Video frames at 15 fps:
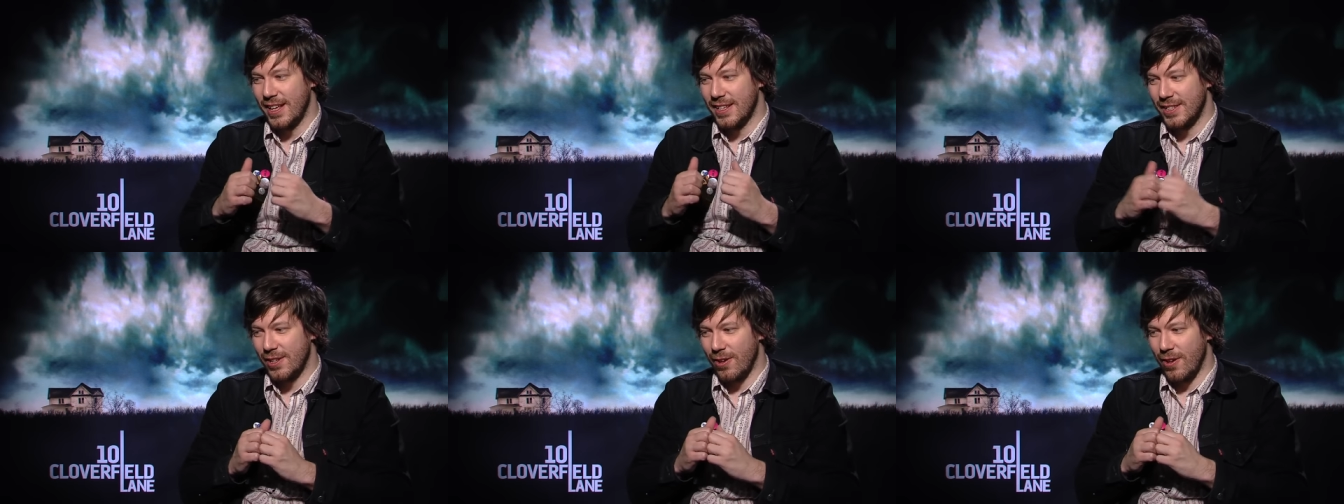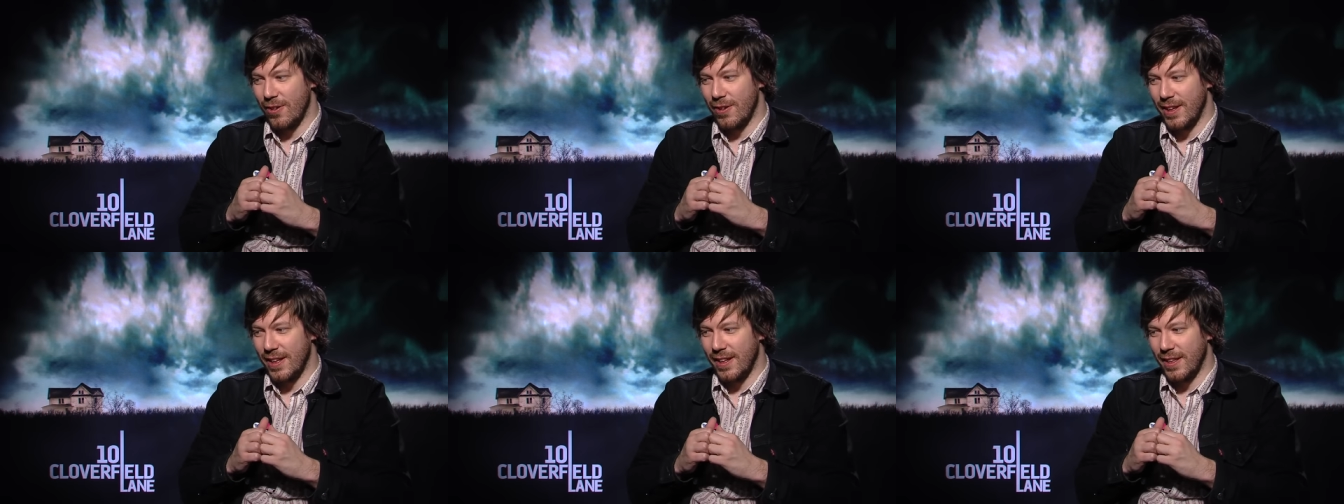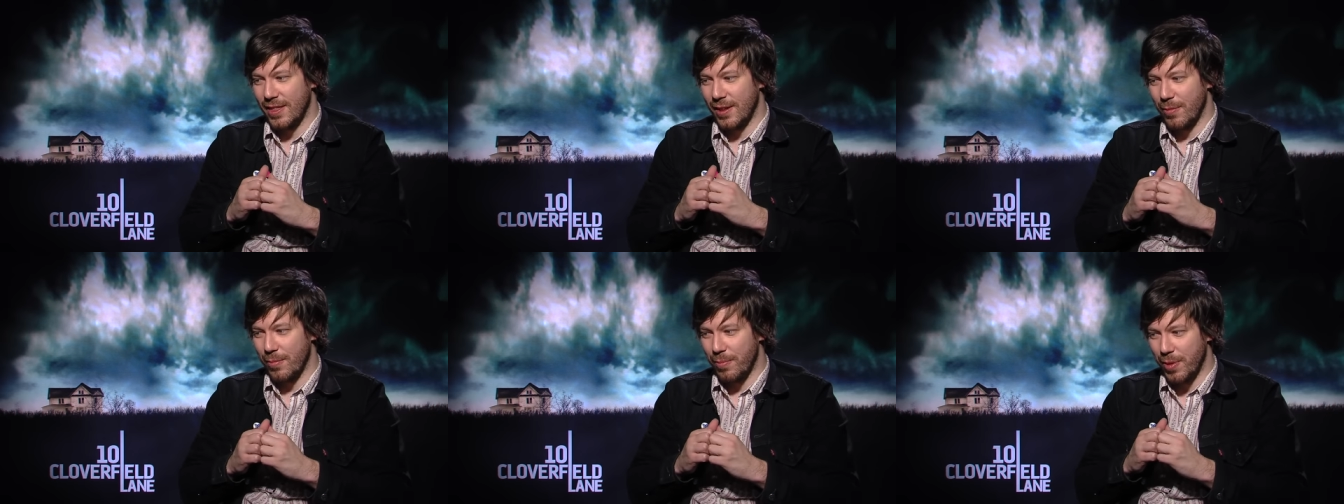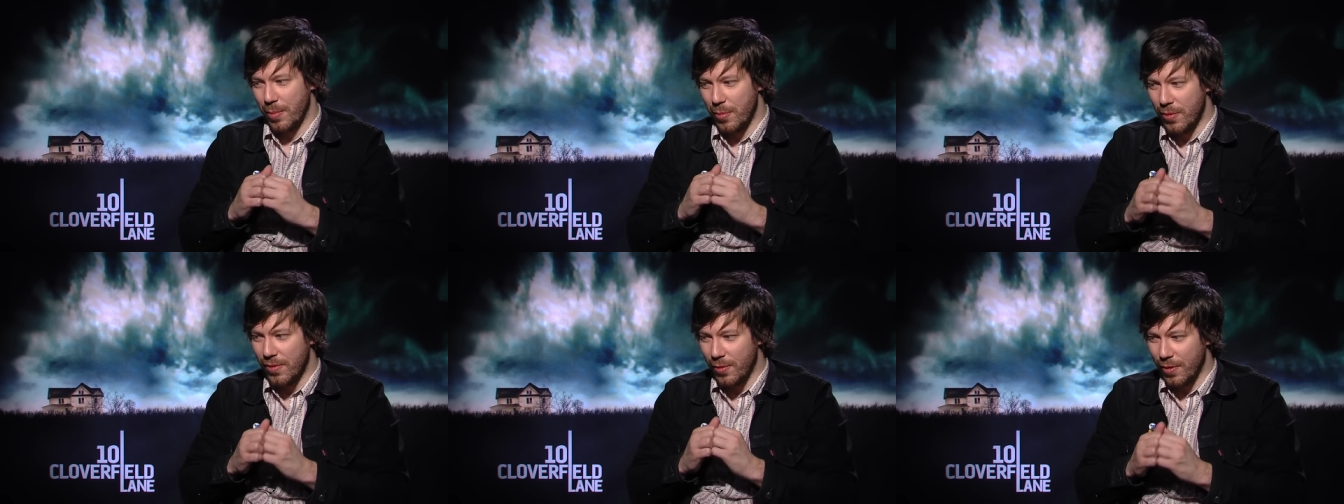So the the
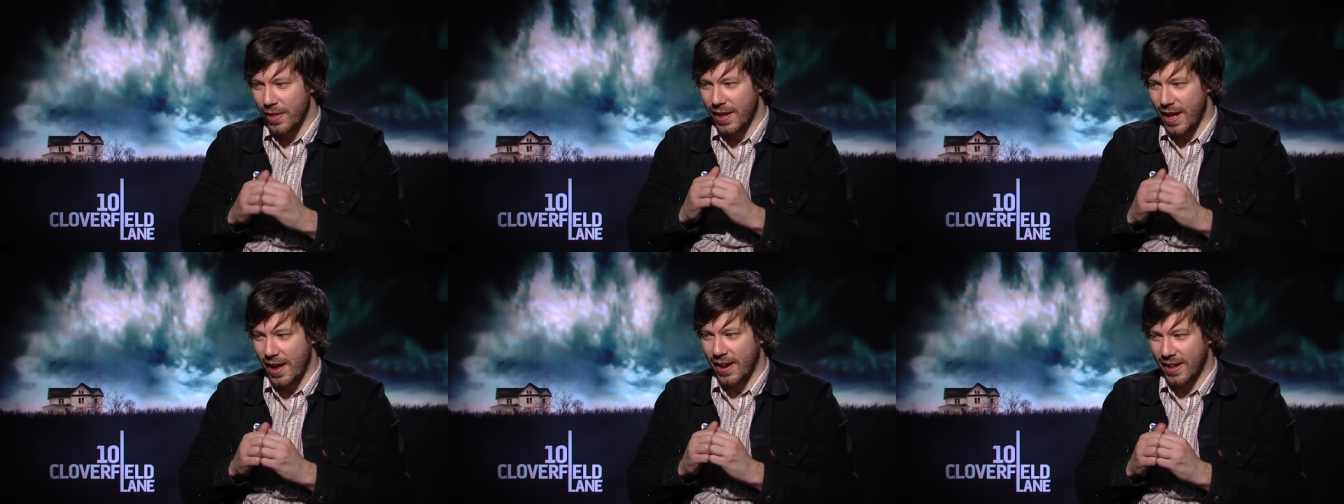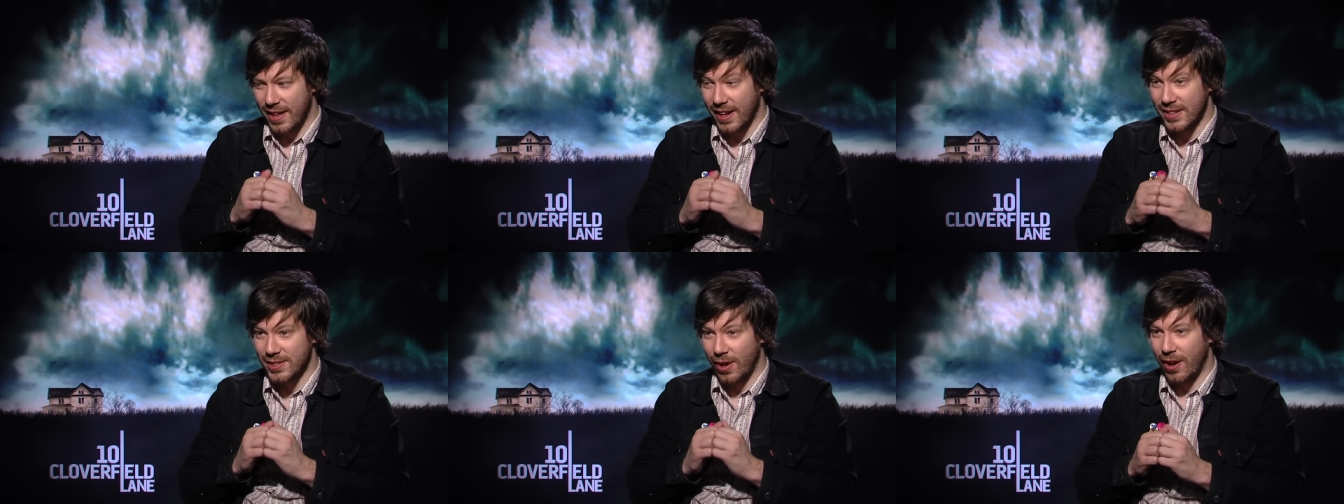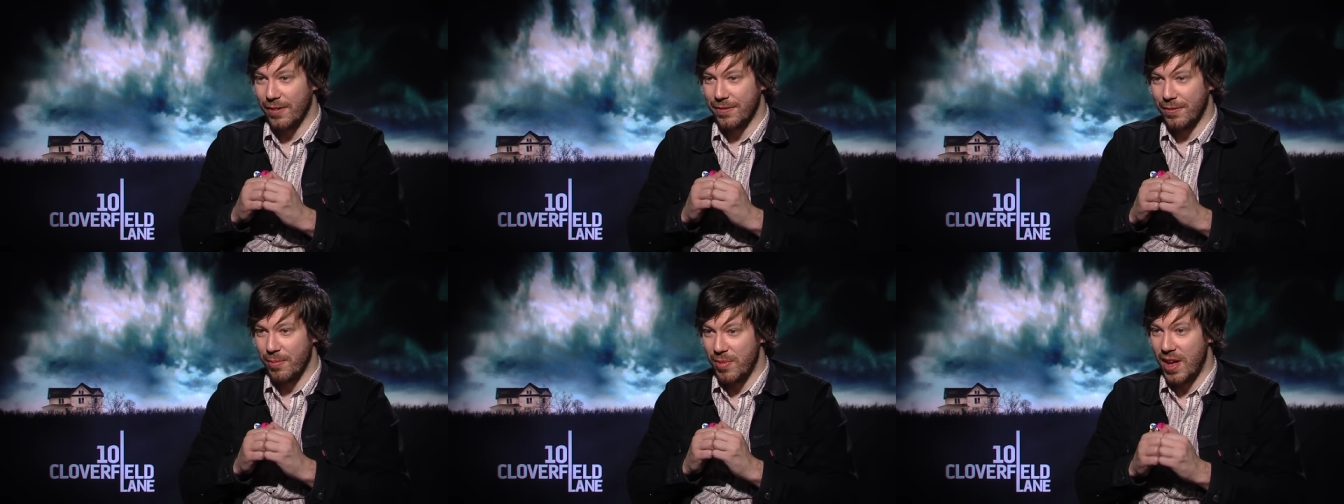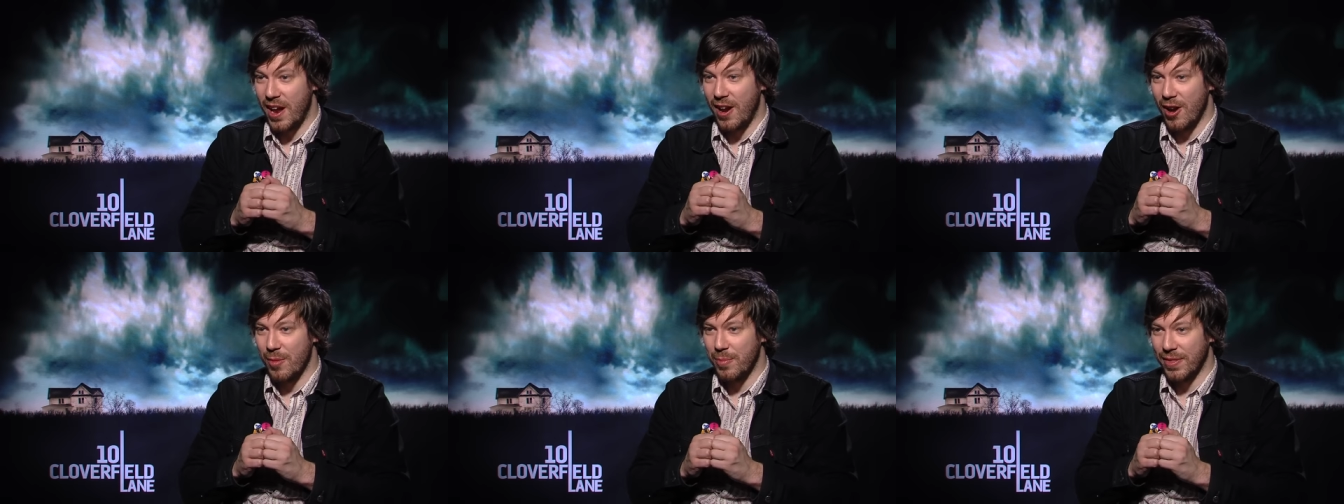movie really kind of kicks off from there.